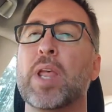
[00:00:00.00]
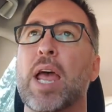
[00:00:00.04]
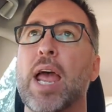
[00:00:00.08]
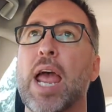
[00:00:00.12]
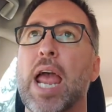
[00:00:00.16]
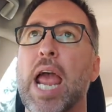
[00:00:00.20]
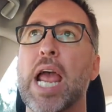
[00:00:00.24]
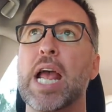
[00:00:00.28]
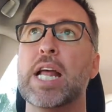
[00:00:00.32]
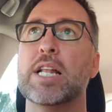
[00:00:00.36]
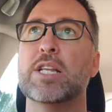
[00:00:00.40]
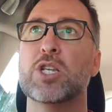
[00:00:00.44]

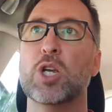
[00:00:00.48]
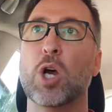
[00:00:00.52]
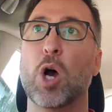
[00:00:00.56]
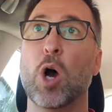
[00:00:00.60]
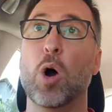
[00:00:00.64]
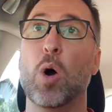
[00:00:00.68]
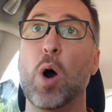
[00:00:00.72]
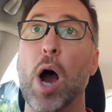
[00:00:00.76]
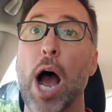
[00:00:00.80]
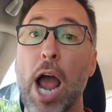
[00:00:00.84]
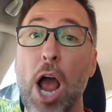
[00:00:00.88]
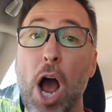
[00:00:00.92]
And
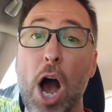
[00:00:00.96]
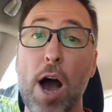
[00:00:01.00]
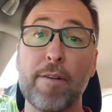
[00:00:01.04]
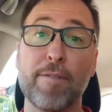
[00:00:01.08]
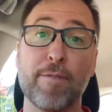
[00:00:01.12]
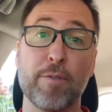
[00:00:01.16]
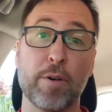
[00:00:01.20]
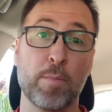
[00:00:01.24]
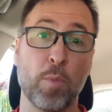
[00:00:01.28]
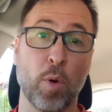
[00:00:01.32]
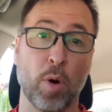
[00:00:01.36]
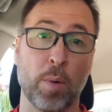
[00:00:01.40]
so I
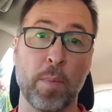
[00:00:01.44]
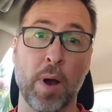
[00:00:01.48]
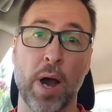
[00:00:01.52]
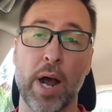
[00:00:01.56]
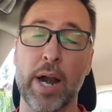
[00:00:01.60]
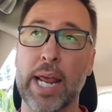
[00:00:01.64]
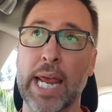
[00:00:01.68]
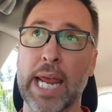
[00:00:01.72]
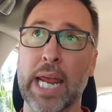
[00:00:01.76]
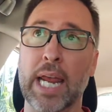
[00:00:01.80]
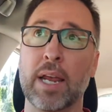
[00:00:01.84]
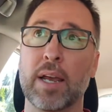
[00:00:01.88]
offered more
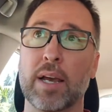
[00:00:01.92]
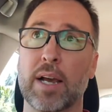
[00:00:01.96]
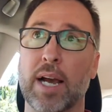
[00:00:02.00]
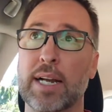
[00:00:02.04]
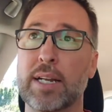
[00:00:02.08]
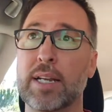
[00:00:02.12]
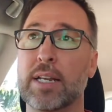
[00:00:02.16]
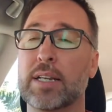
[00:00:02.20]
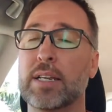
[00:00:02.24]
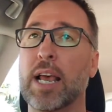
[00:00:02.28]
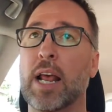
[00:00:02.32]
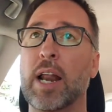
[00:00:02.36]
money. I
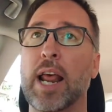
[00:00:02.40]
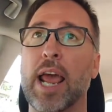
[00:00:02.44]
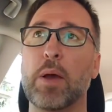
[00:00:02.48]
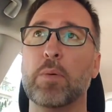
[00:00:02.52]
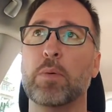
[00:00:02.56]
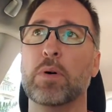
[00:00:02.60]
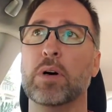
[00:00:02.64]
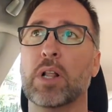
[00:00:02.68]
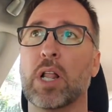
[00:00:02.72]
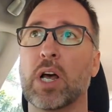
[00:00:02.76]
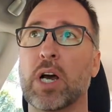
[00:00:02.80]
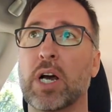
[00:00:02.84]
just said, hey,
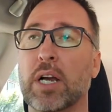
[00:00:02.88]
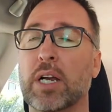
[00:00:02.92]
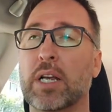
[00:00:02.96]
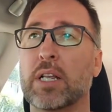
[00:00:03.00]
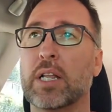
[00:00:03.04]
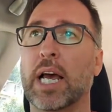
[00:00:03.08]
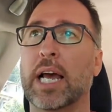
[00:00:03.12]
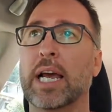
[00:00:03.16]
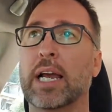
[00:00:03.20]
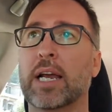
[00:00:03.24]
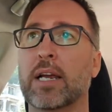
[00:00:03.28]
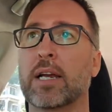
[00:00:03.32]
well, look,
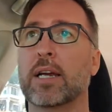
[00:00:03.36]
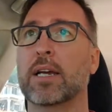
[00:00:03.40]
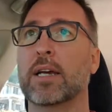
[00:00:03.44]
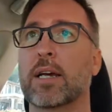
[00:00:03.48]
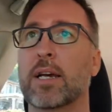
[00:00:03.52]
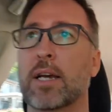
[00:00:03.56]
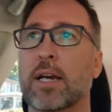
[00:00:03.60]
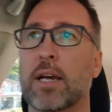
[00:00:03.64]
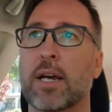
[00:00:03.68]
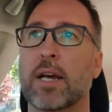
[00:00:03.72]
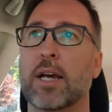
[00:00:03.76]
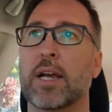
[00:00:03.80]
like,
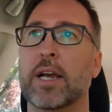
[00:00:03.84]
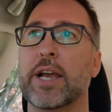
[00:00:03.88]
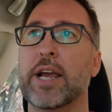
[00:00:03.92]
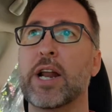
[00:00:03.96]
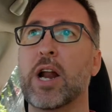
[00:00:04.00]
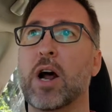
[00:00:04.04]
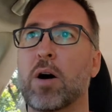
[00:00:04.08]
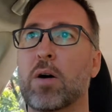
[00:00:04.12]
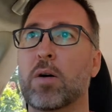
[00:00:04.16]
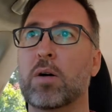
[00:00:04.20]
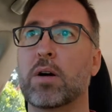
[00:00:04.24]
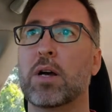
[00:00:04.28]
you
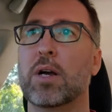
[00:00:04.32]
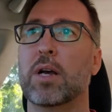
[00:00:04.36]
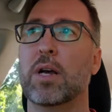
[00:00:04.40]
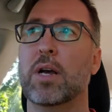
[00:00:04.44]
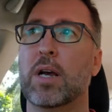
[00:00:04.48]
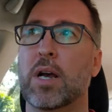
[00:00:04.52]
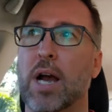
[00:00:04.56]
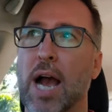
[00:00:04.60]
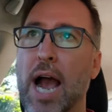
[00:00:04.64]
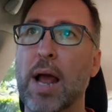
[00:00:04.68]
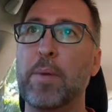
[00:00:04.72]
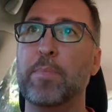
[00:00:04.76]
know,
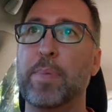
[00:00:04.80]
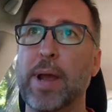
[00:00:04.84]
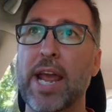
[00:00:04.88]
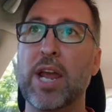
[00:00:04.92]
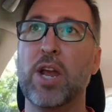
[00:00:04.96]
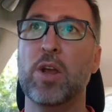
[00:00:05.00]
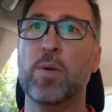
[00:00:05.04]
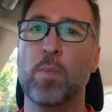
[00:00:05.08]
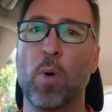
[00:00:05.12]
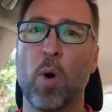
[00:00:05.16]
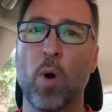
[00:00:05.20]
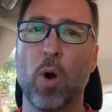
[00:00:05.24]
I'd pay
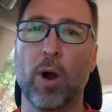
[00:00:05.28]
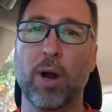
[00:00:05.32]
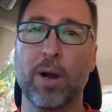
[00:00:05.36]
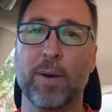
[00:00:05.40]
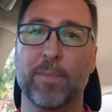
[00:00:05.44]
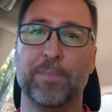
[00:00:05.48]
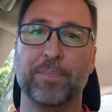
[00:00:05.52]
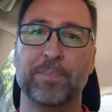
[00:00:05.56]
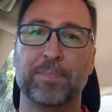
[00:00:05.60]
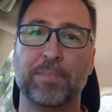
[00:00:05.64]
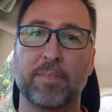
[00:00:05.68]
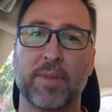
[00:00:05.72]
you more.
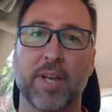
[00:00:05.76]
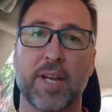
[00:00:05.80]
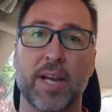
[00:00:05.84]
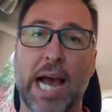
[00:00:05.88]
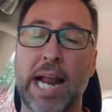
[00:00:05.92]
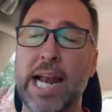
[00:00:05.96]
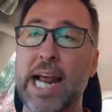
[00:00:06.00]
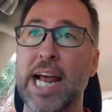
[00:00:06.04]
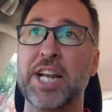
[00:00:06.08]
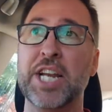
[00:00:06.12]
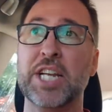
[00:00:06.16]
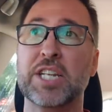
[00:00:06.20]

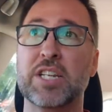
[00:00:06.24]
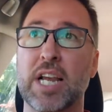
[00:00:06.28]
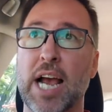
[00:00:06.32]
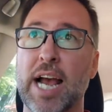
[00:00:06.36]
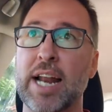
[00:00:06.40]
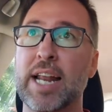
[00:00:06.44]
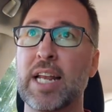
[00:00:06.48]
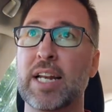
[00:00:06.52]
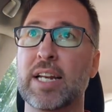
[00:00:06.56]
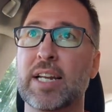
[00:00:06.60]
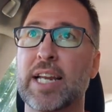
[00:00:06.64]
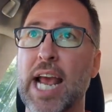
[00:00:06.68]
And I
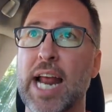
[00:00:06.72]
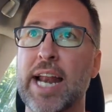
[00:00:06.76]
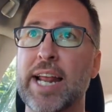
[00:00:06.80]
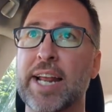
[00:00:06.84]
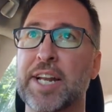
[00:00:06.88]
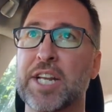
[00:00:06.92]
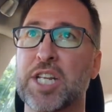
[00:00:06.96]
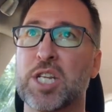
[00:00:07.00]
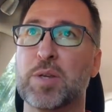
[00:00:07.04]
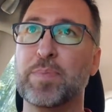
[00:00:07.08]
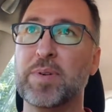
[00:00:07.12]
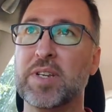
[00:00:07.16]
didn't get
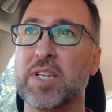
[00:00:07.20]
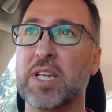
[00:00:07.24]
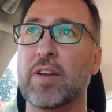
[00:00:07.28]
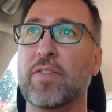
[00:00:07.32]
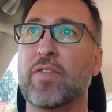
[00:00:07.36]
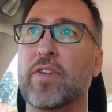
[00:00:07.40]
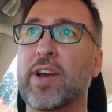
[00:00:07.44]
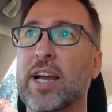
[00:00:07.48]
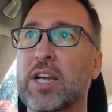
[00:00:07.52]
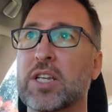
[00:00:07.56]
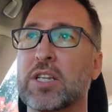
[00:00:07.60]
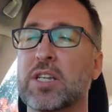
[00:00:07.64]
into
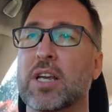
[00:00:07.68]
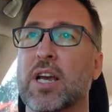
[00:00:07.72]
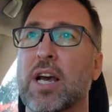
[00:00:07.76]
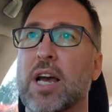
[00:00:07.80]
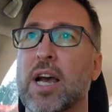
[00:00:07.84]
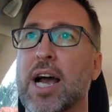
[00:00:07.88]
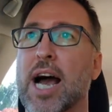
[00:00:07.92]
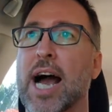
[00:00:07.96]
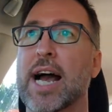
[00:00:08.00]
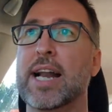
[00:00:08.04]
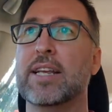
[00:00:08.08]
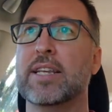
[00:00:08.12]
specifics.
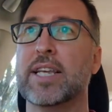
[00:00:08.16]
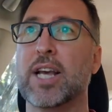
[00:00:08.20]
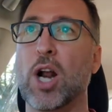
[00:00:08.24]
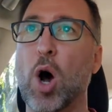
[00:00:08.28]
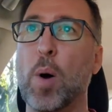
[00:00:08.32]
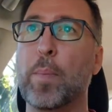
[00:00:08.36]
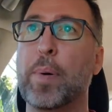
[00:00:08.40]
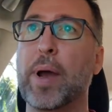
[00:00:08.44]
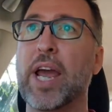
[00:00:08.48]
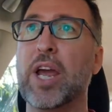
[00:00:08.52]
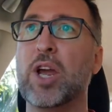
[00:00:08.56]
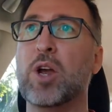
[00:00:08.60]
I just said, I'll
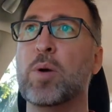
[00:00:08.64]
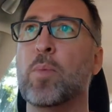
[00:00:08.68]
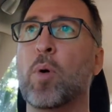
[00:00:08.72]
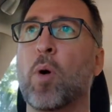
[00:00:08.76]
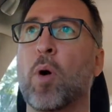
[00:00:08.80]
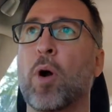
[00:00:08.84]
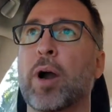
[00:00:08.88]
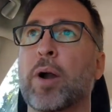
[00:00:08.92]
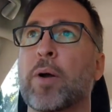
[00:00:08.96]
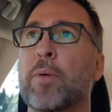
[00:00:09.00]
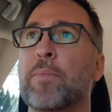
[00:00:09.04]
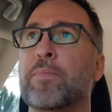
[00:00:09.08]
pay you
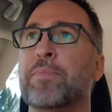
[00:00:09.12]
more.